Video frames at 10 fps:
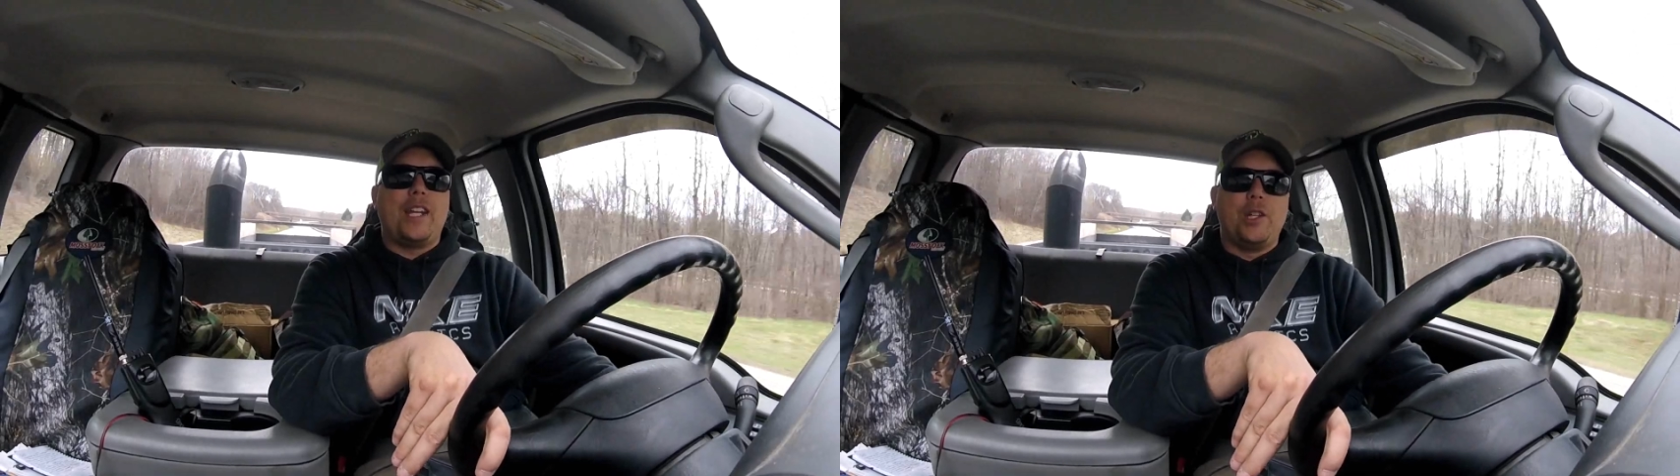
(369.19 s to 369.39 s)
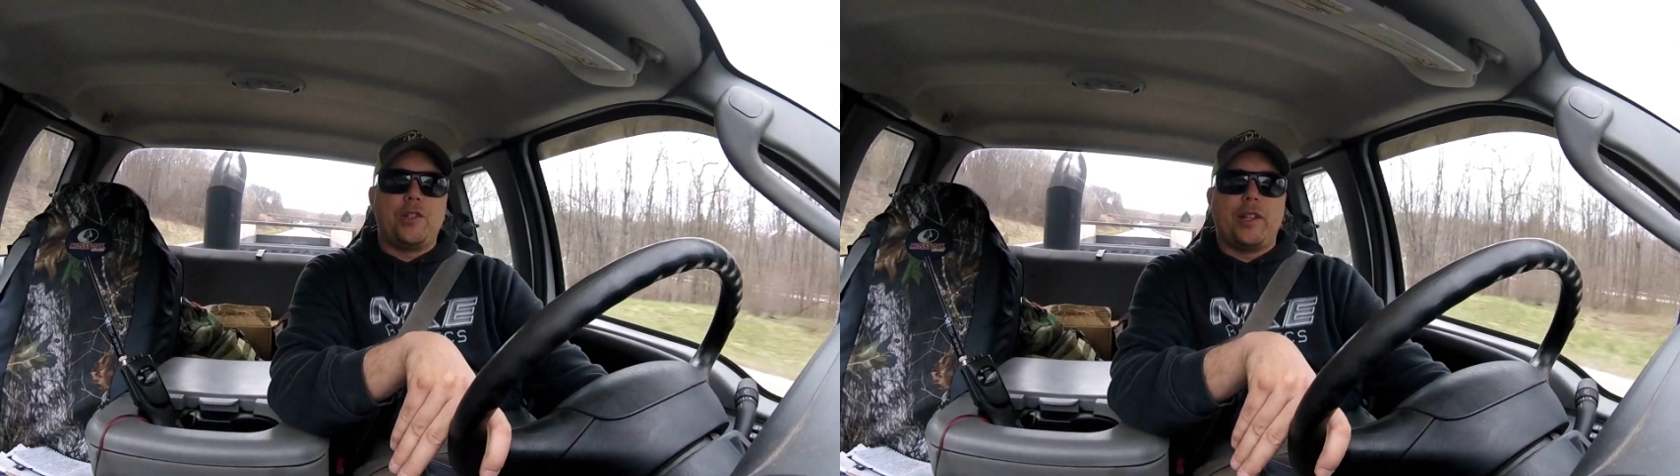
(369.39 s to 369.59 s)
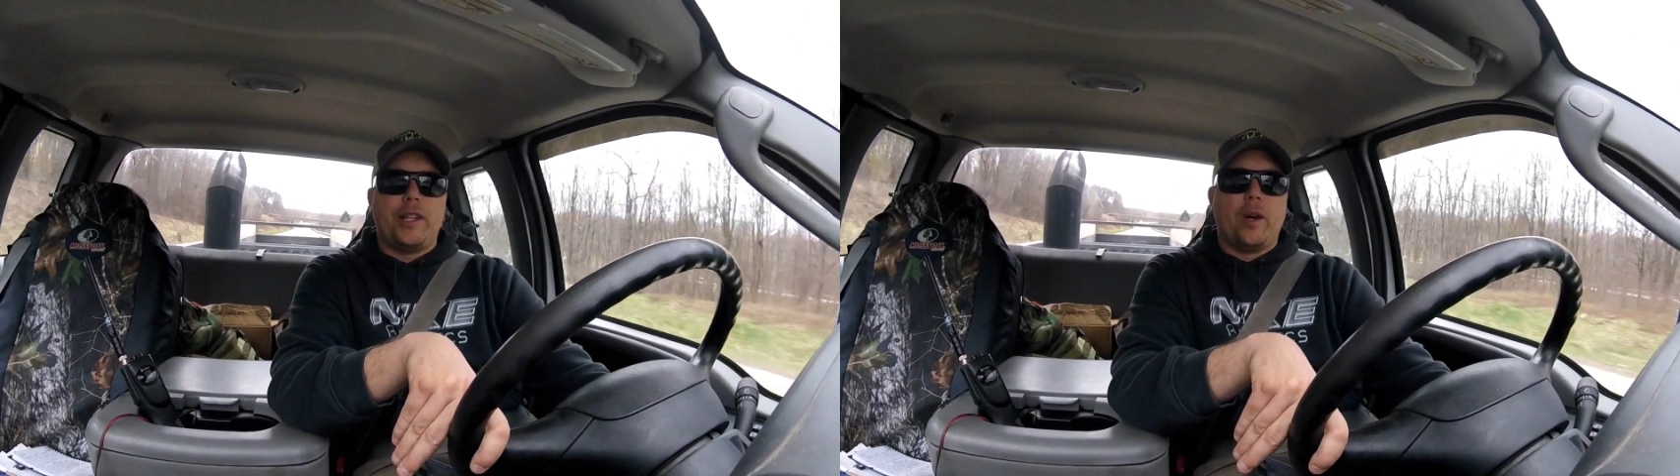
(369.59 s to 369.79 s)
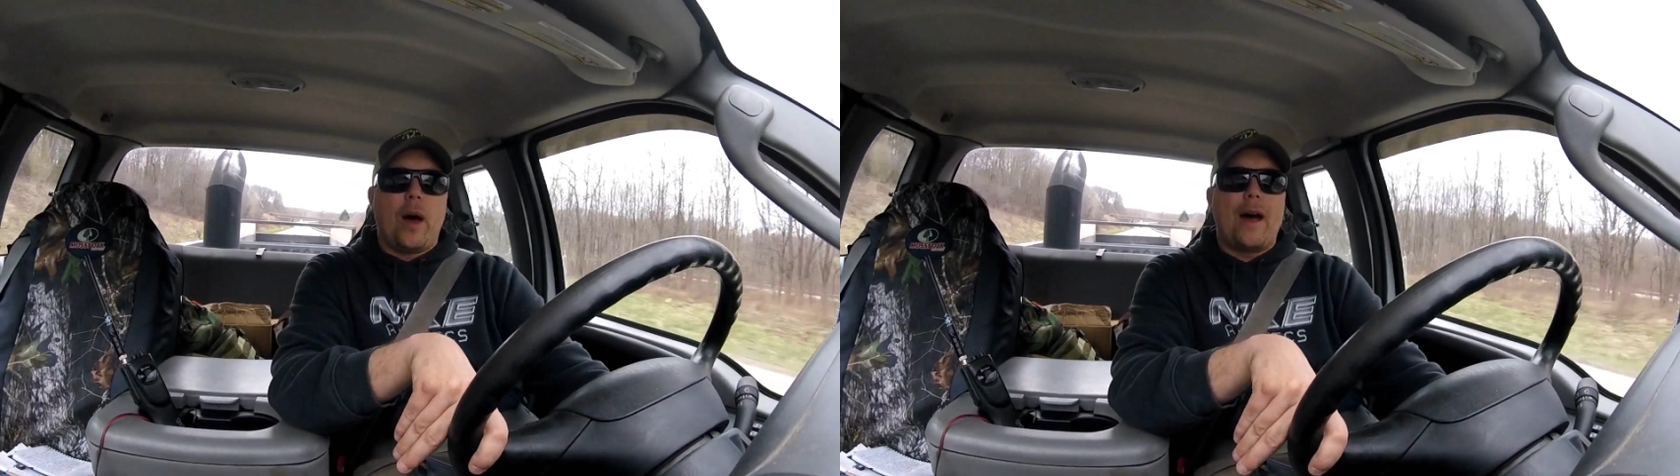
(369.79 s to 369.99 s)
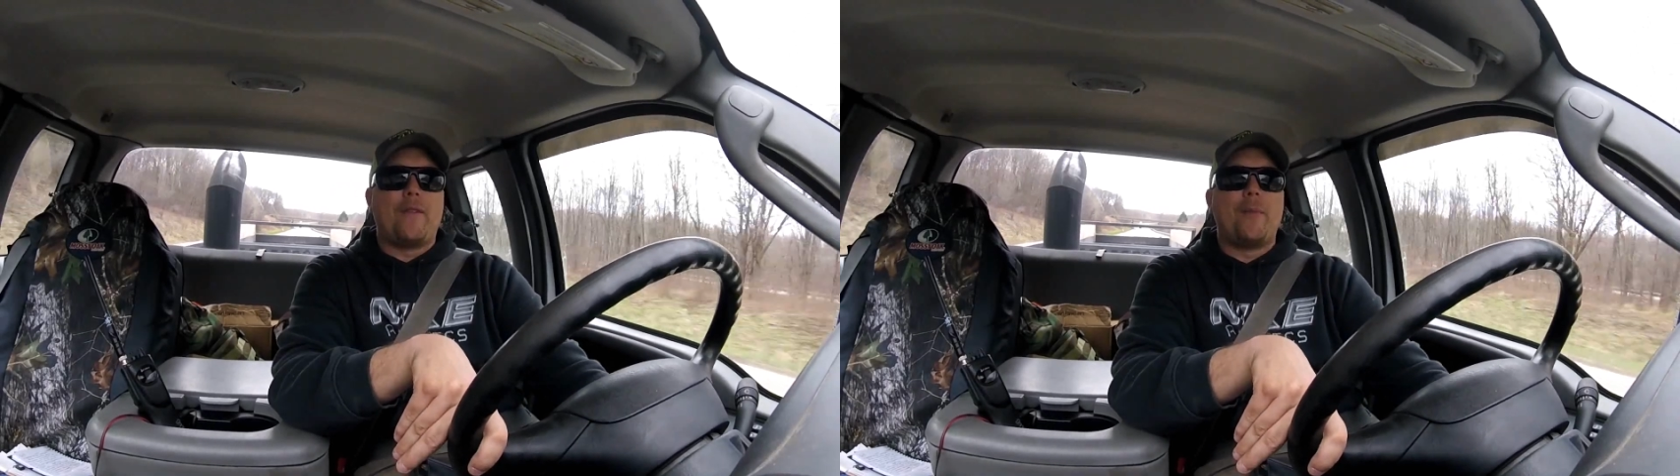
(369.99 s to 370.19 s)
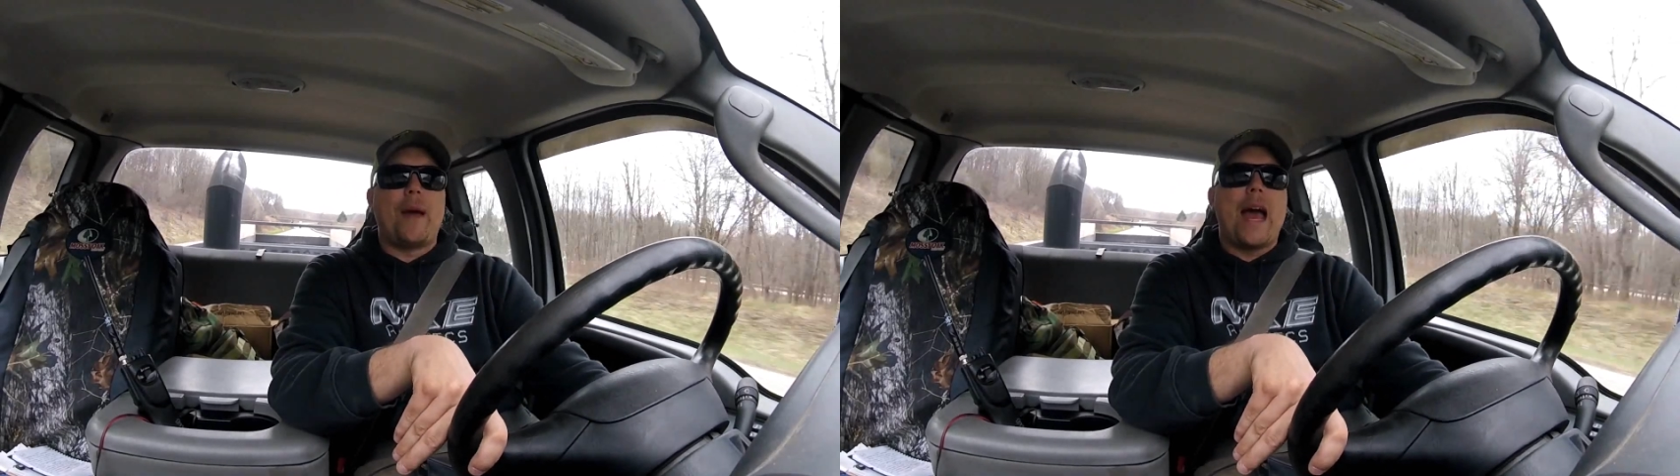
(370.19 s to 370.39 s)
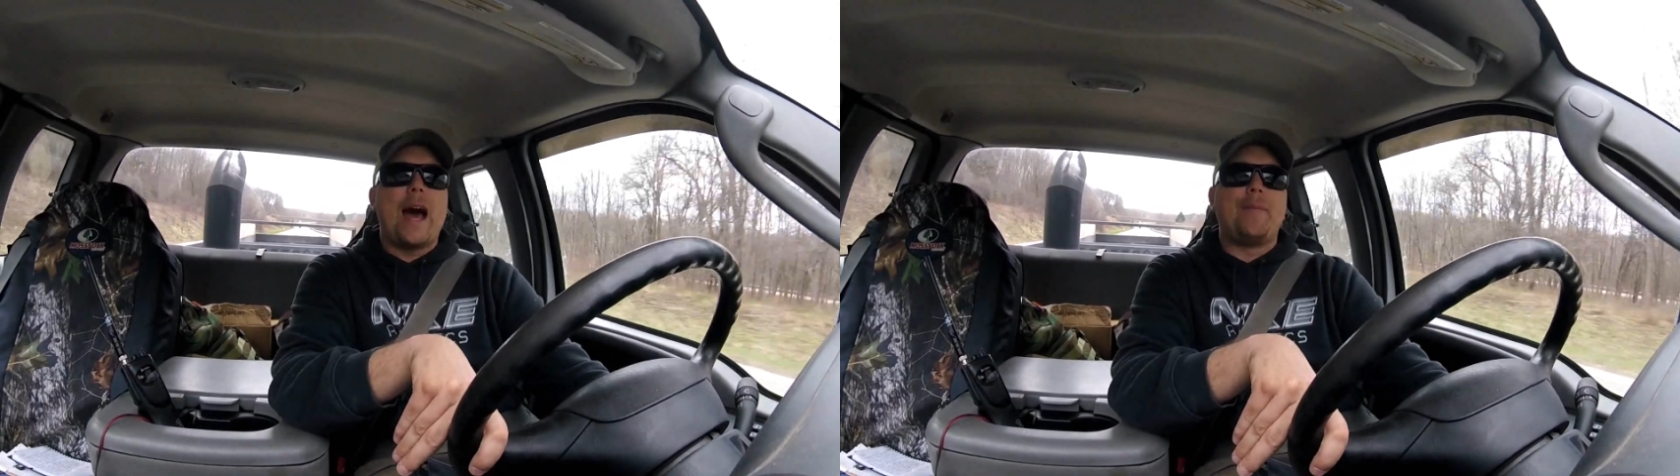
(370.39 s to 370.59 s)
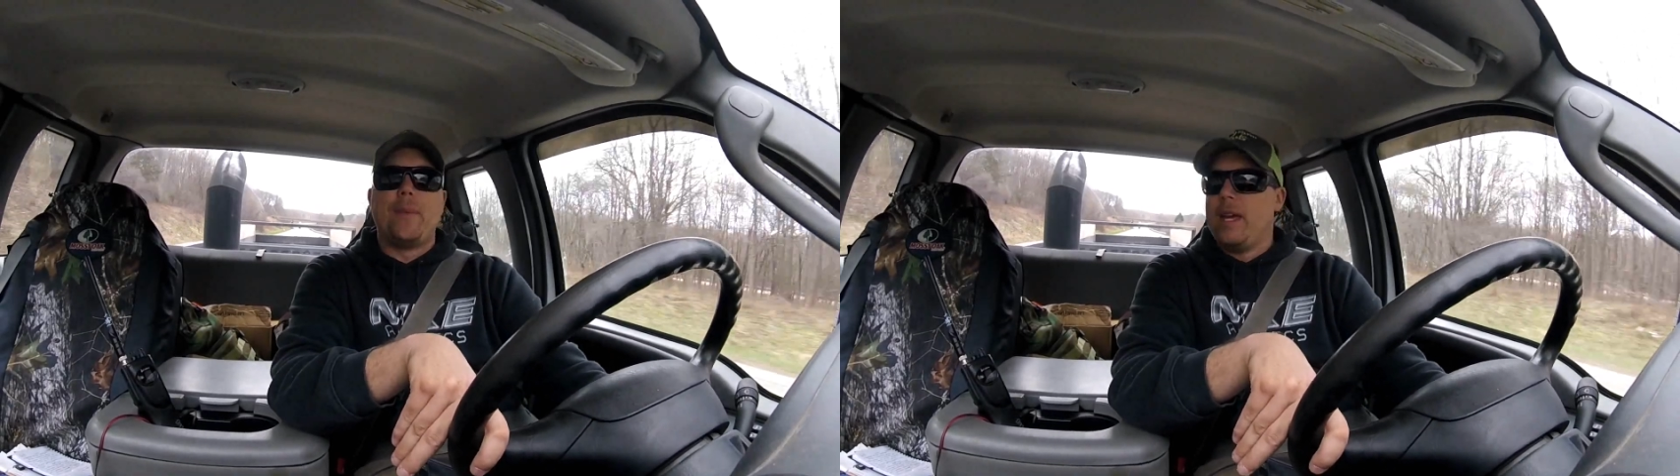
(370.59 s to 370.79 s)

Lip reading: Usually they'll have a map.